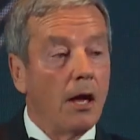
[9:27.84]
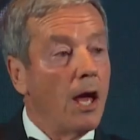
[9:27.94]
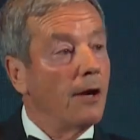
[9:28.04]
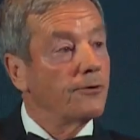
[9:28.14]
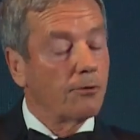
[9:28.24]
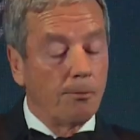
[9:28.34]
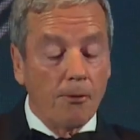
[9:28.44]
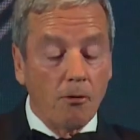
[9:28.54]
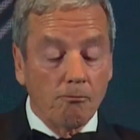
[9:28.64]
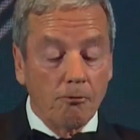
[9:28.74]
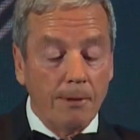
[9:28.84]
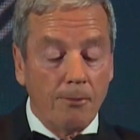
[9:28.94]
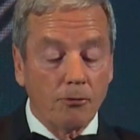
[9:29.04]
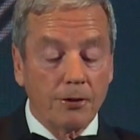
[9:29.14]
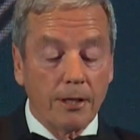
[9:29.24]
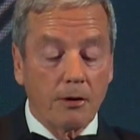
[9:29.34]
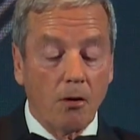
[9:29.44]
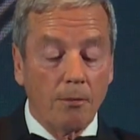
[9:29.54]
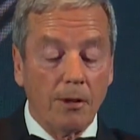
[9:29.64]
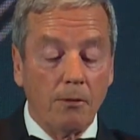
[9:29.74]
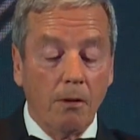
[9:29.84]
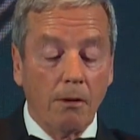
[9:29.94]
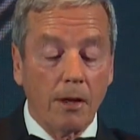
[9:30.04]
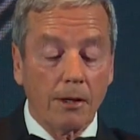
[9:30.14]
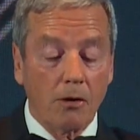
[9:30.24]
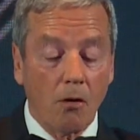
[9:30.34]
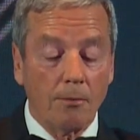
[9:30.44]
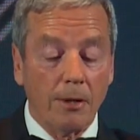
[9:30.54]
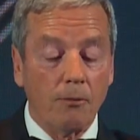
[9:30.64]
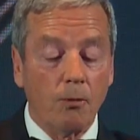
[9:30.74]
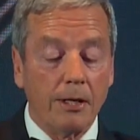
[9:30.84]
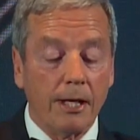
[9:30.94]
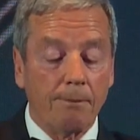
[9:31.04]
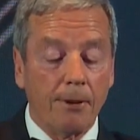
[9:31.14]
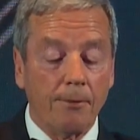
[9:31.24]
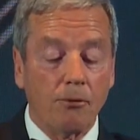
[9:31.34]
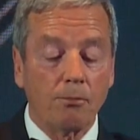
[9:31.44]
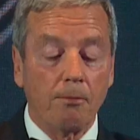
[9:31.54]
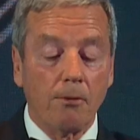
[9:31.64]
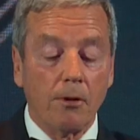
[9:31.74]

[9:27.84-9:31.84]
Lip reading: and to rebuild the economy, we need people